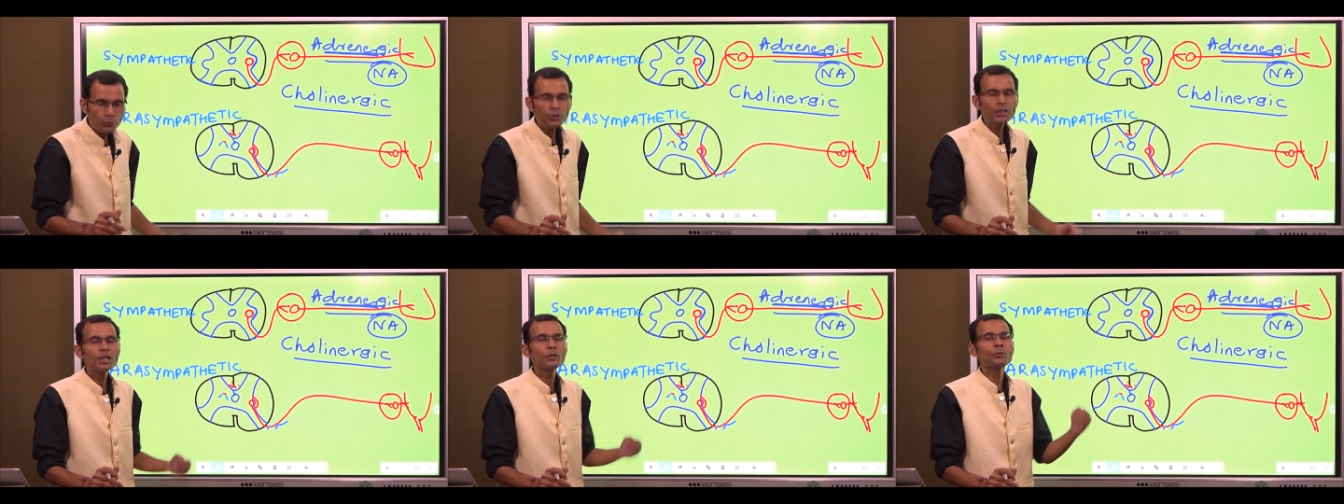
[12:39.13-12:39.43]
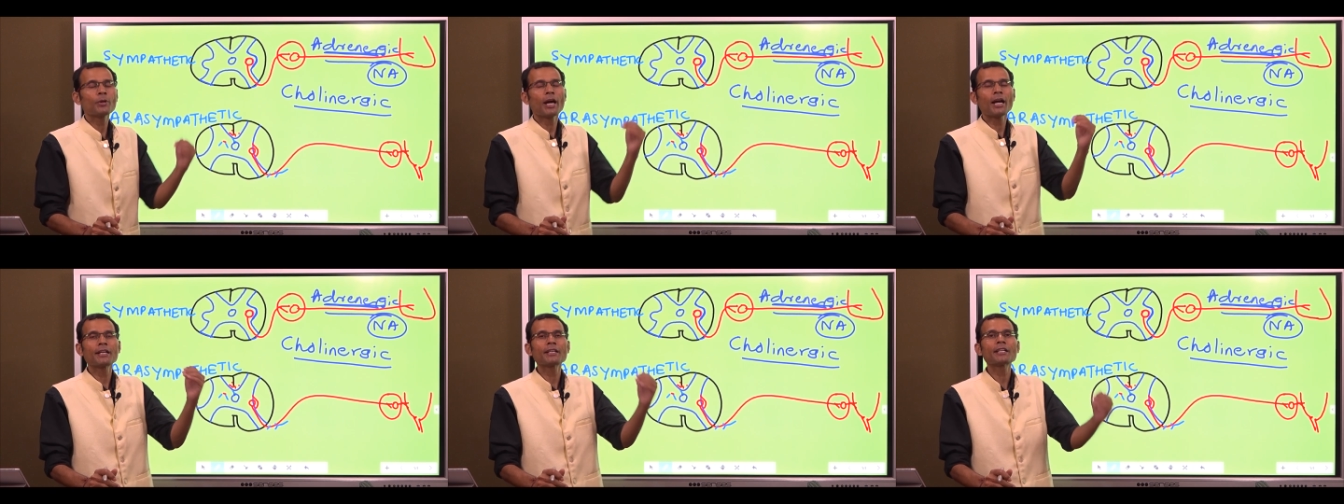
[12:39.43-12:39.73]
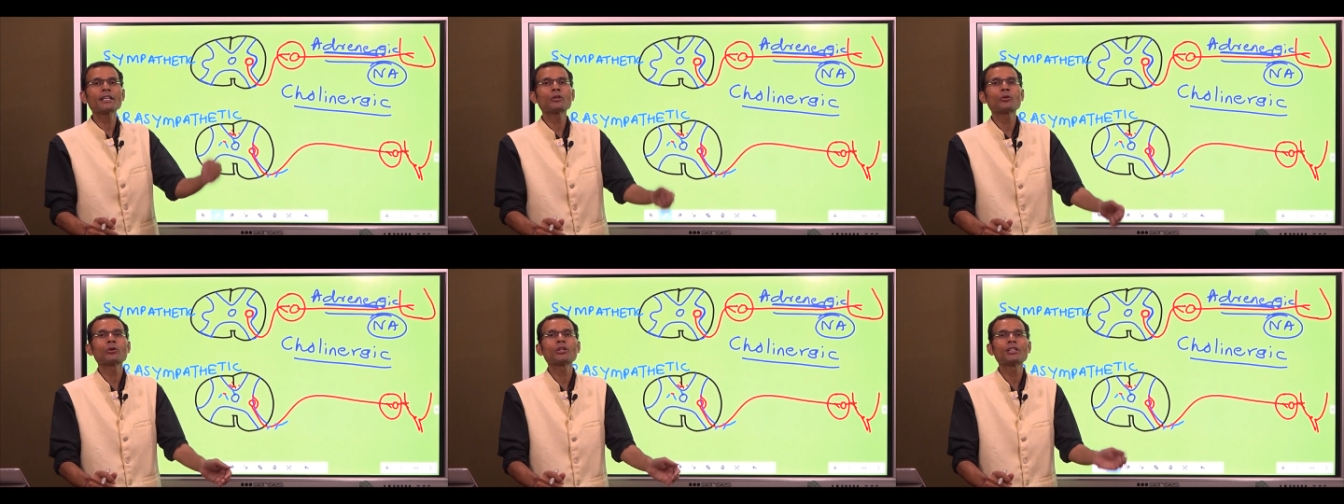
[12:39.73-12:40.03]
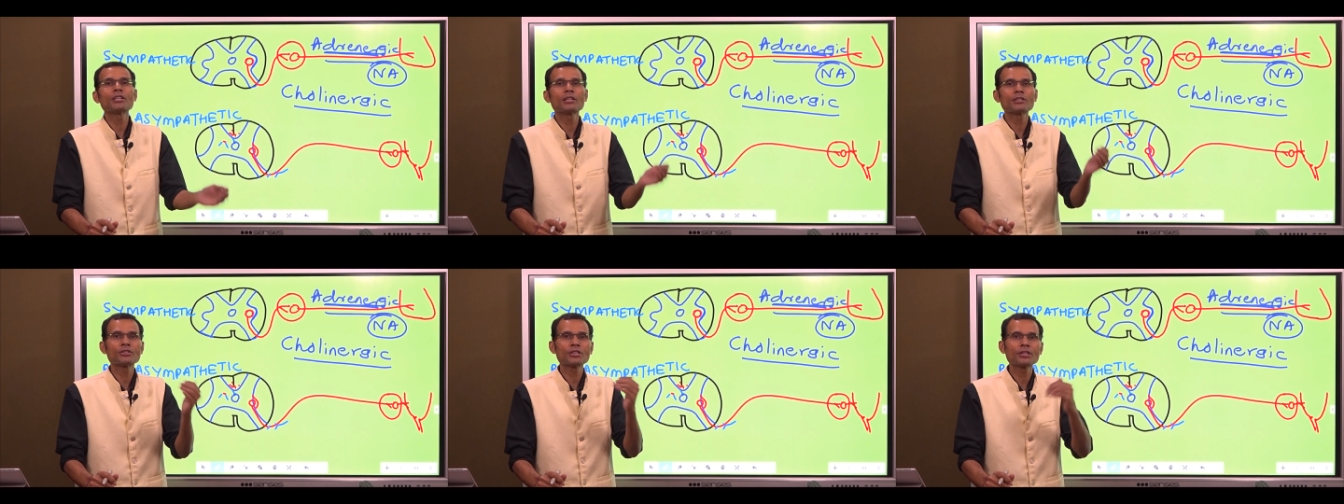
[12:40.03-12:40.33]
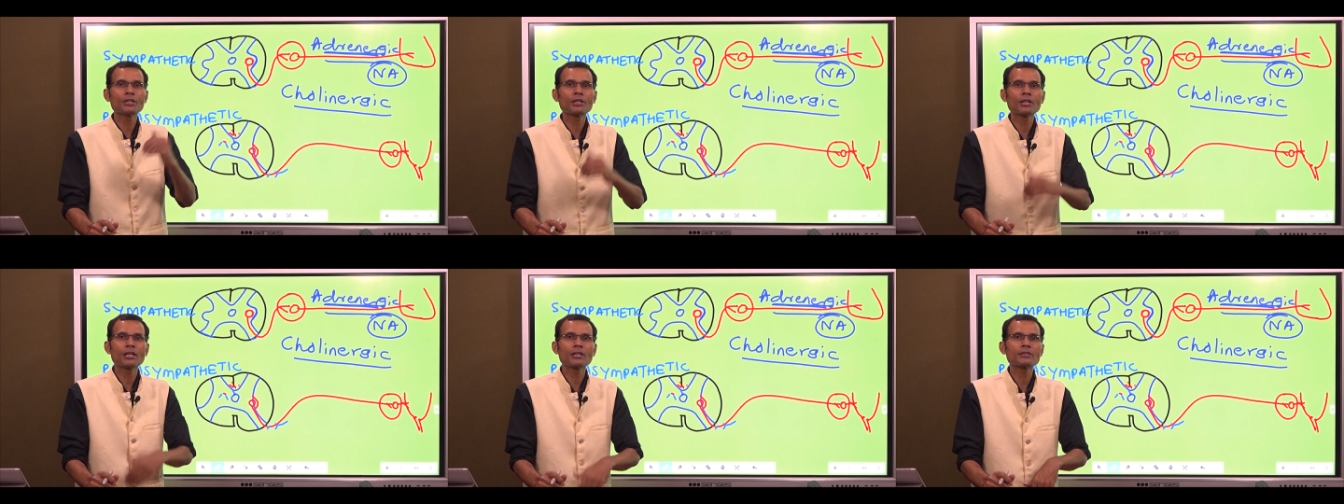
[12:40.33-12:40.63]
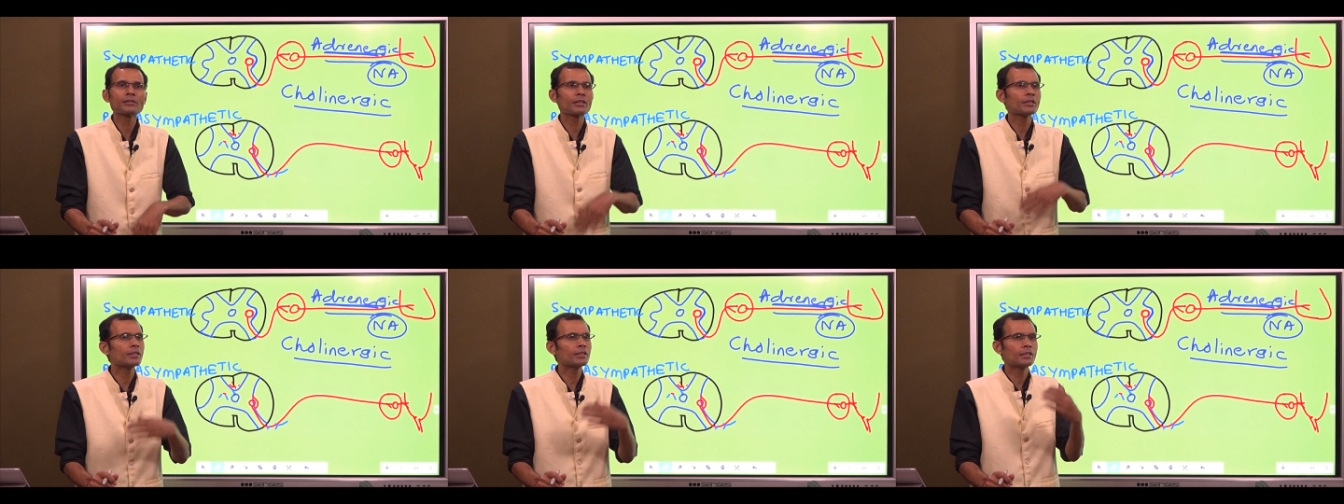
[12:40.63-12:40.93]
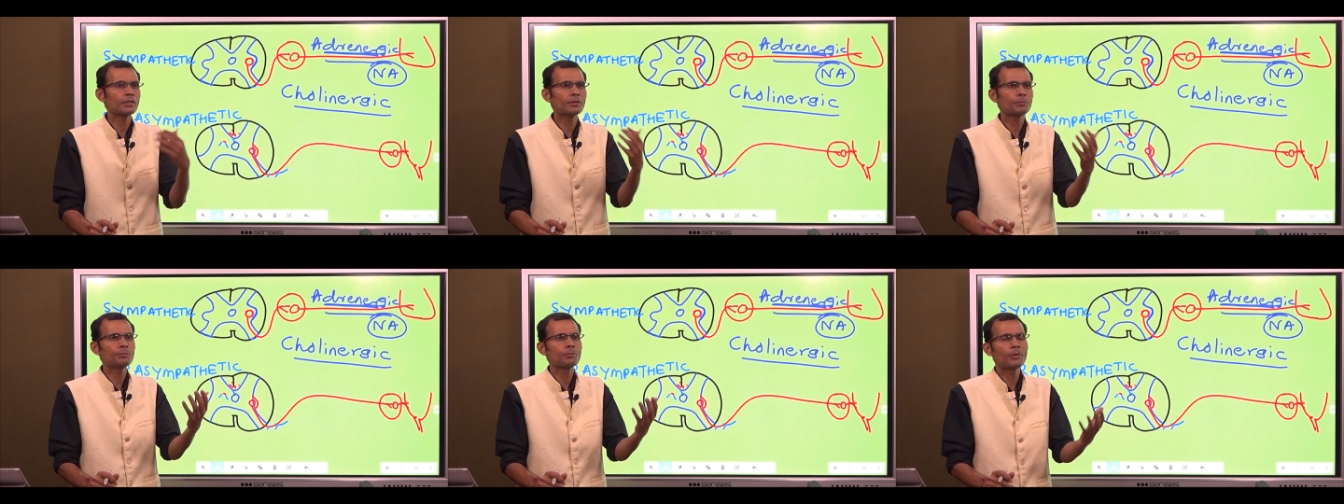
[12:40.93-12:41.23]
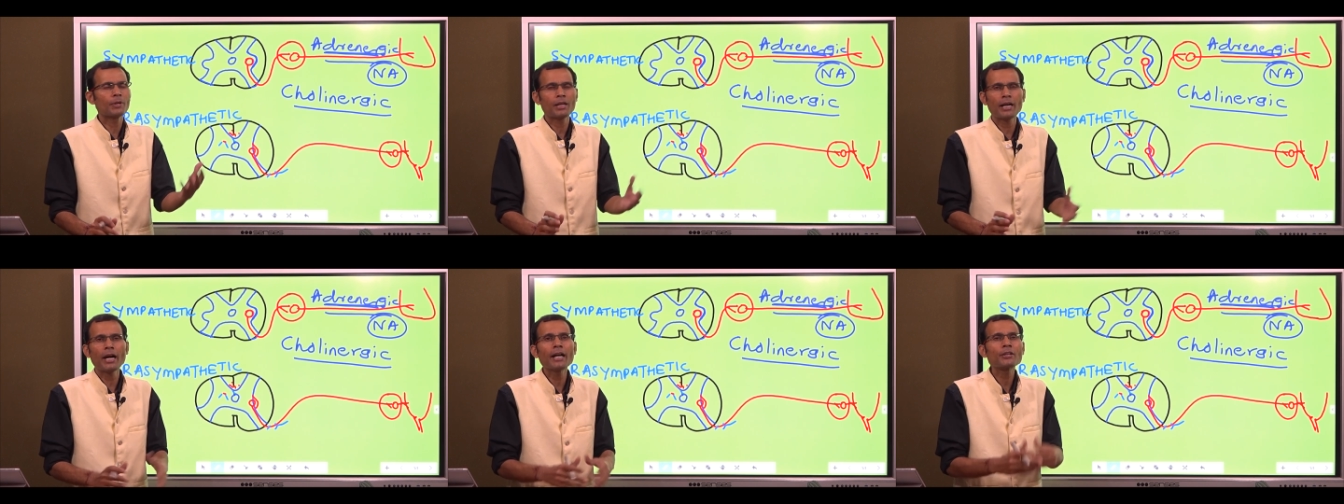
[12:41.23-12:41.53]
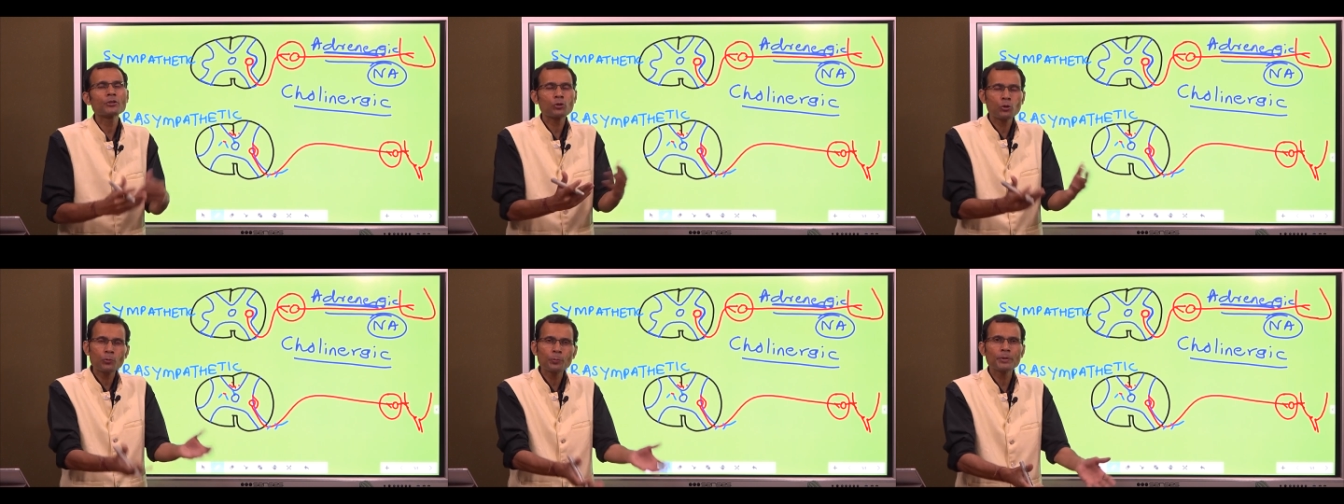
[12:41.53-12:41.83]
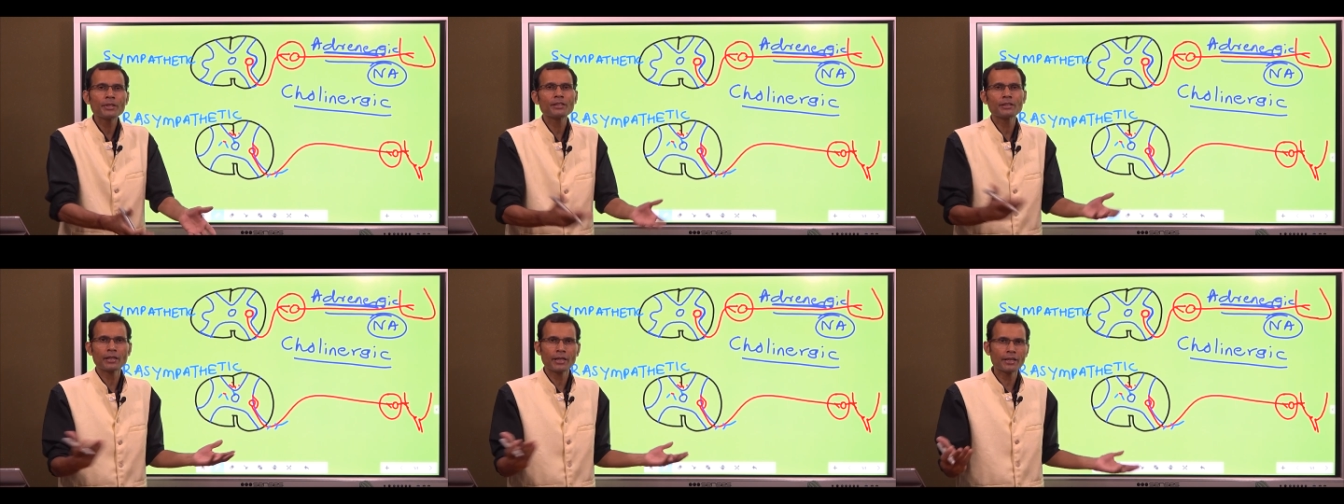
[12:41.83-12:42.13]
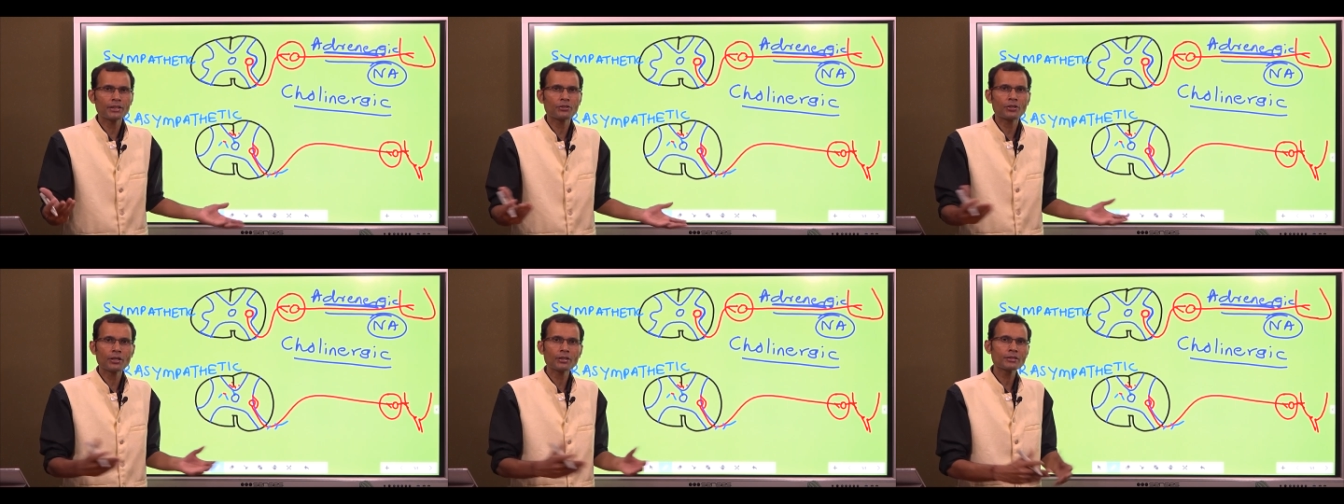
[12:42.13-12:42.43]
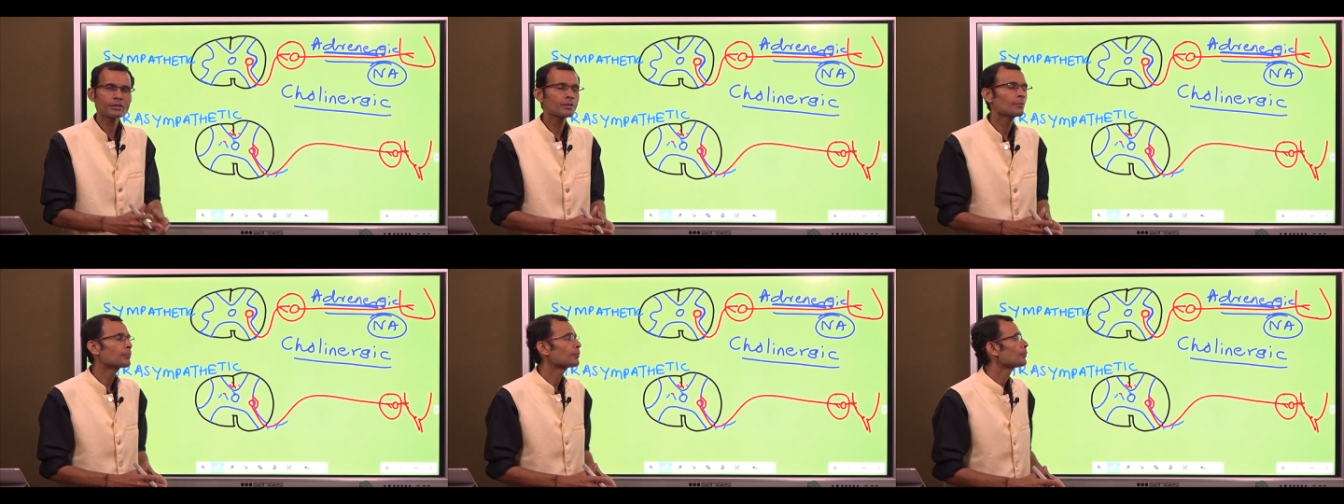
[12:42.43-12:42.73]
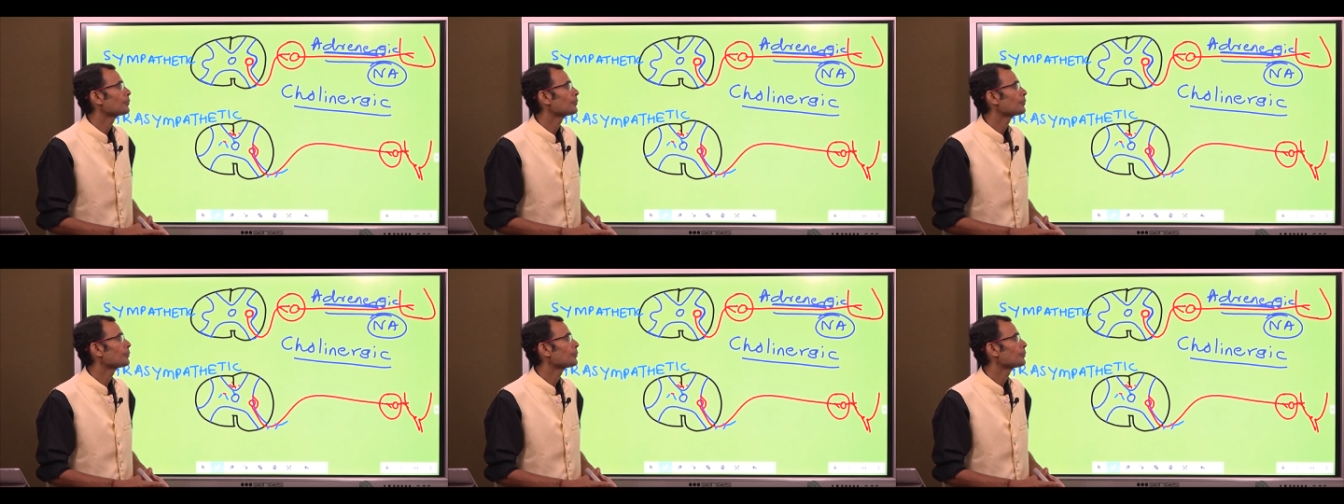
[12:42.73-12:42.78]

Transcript: you give anticholinergic drugs, uh, atropine like drugs,